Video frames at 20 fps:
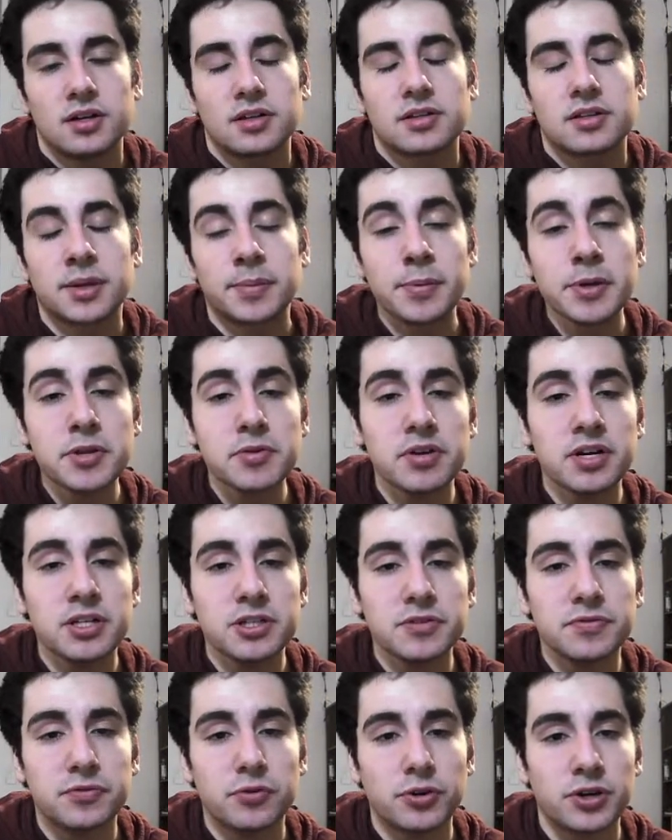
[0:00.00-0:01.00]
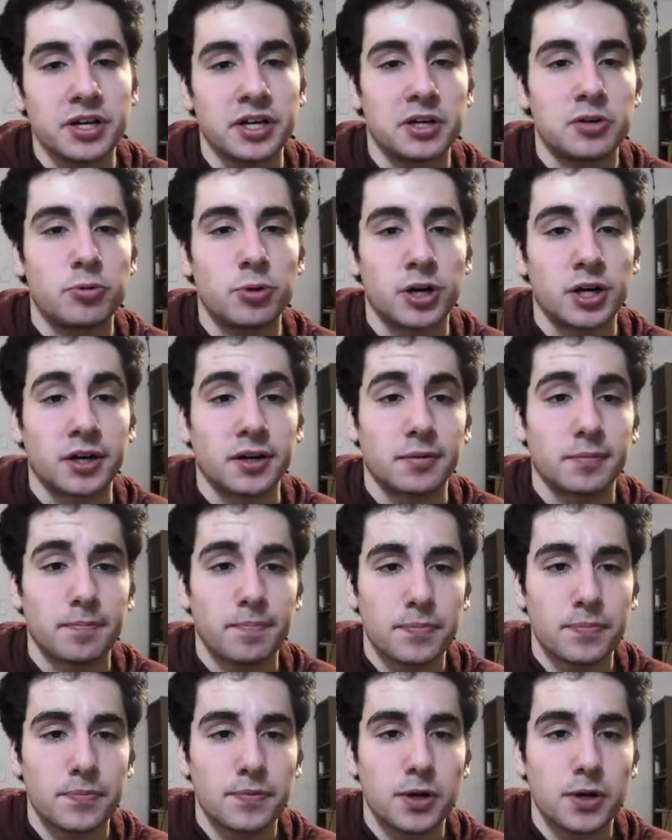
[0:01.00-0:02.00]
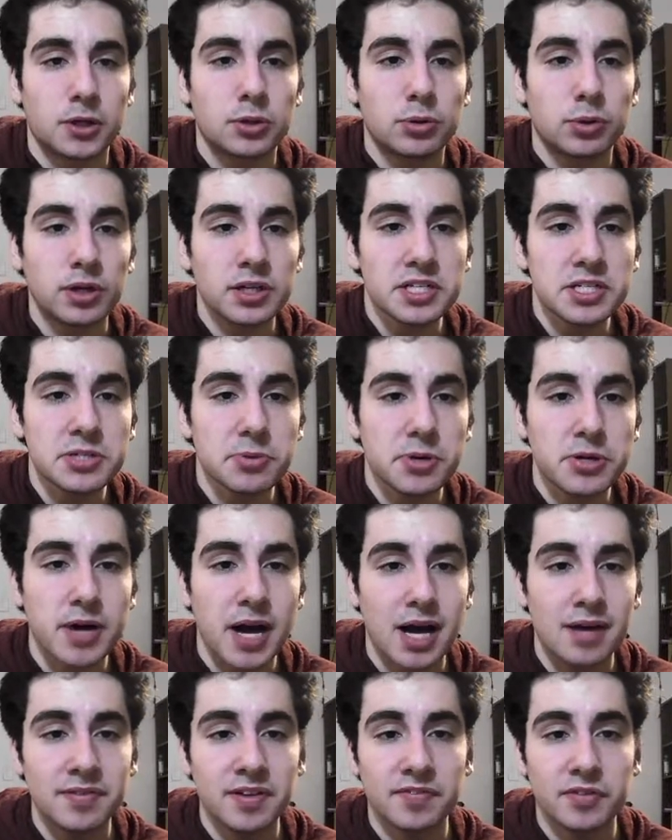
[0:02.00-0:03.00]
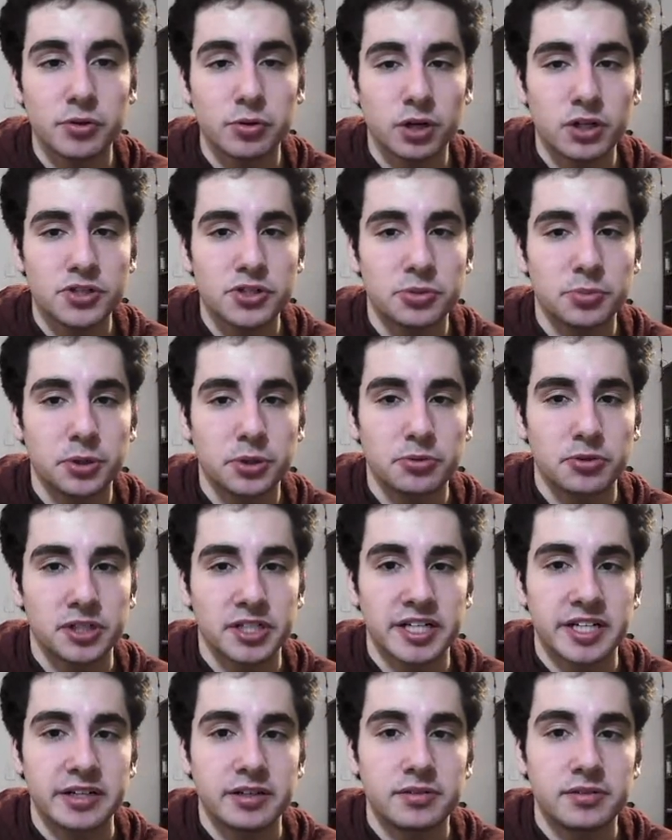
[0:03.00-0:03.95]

Number 340, quirk. A quirk is what you have if you are super quirky.